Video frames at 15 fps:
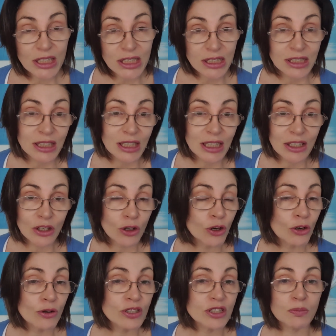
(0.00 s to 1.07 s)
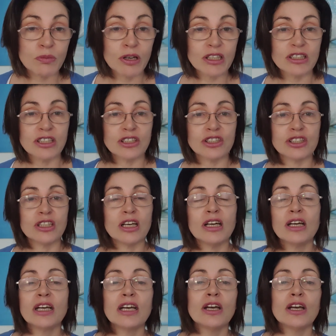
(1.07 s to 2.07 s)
to see her as a practitioner.